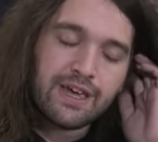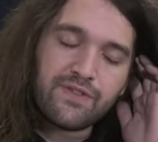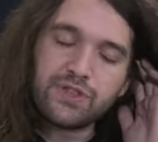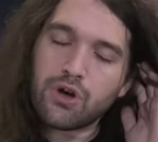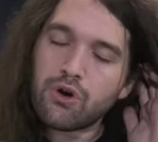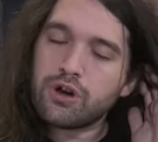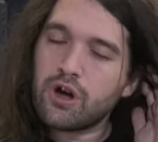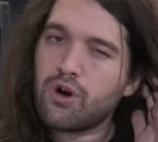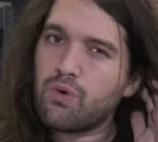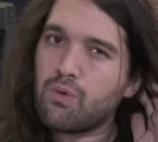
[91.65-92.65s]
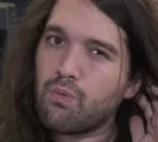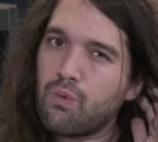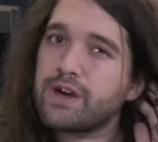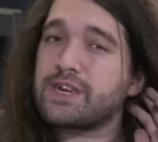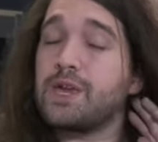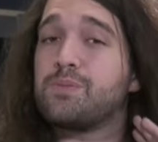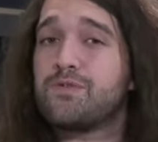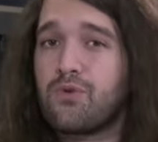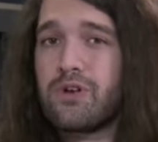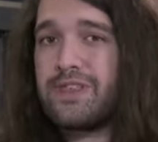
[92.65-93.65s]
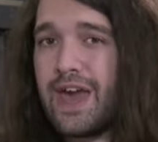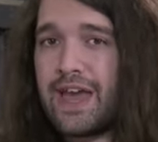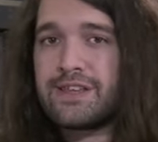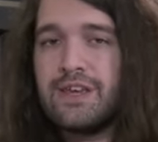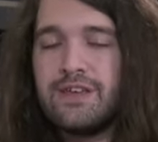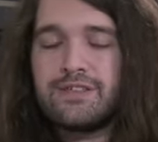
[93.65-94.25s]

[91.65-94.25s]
If you don't know what came before that,